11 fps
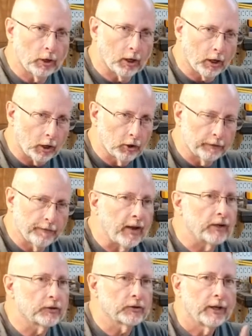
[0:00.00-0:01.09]
a good
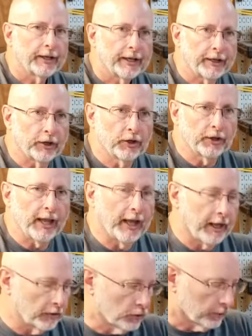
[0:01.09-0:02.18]
face and a good
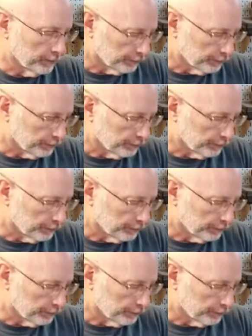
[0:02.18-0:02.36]
edge.